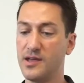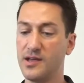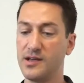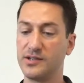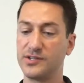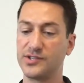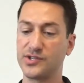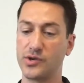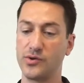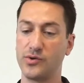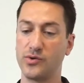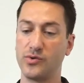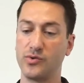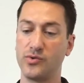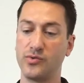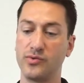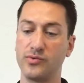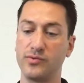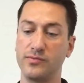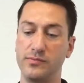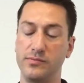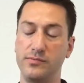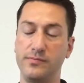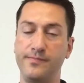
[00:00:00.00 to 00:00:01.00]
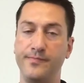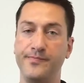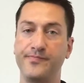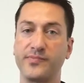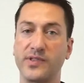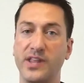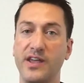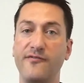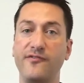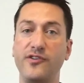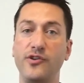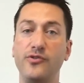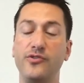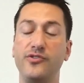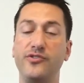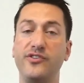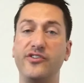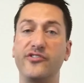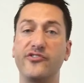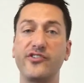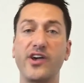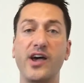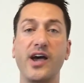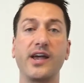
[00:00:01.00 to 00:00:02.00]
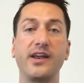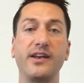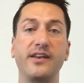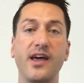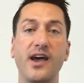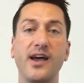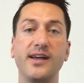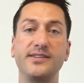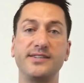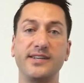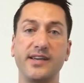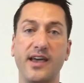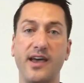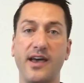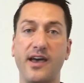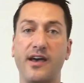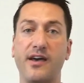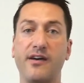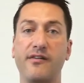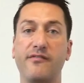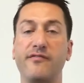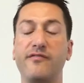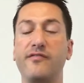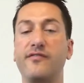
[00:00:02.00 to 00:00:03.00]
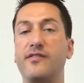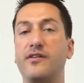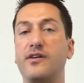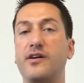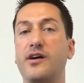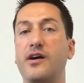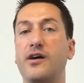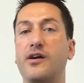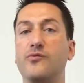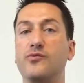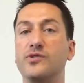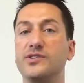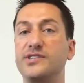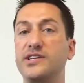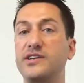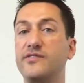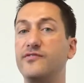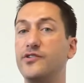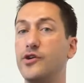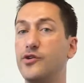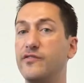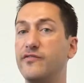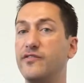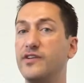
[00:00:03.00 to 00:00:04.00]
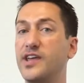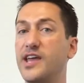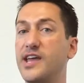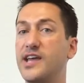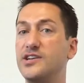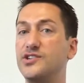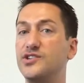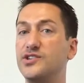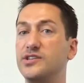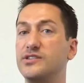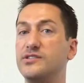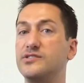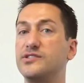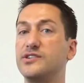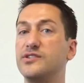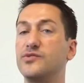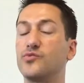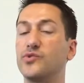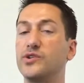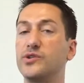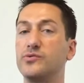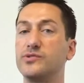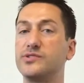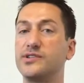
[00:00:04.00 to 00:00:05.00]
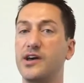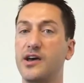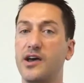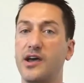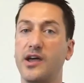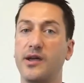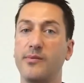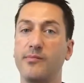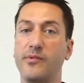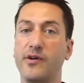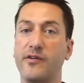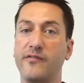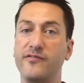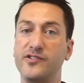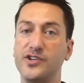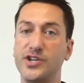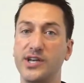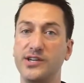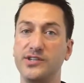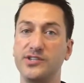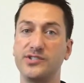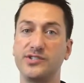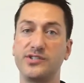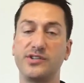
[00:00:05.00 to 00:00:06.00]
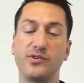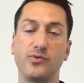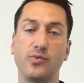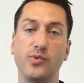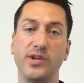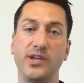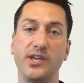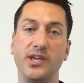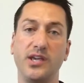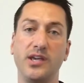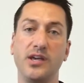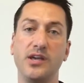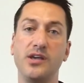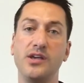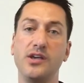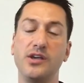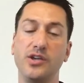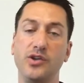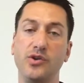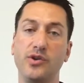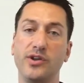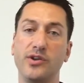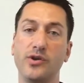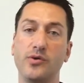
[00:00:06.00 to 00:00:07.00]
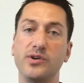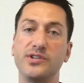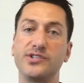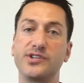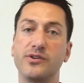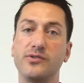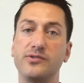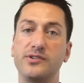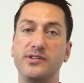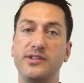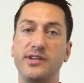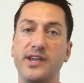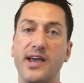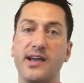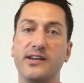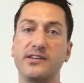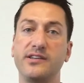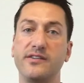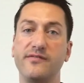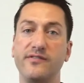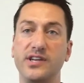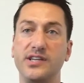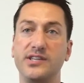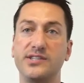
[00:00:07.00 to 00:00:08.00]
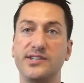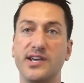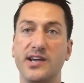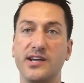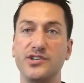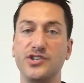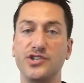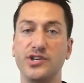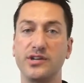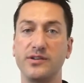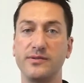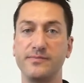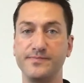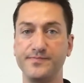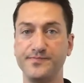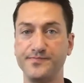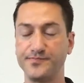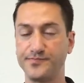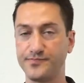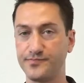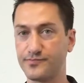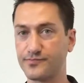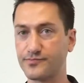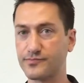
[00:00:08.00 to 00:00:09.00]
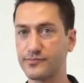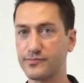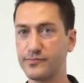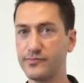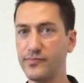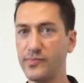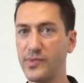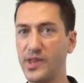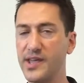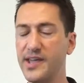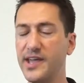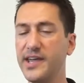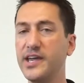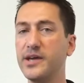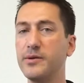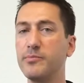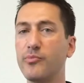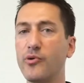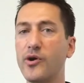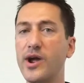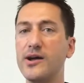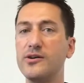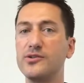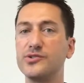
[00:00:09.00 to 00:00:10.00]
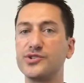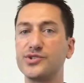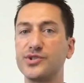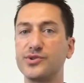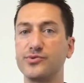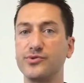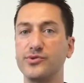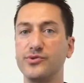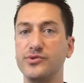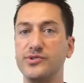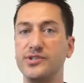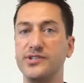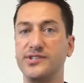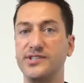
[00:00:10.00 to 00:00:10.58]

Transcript: So if you decide not to have receive notifications in real time of changes to the Wiki, you can always go to the Activity section and browse through to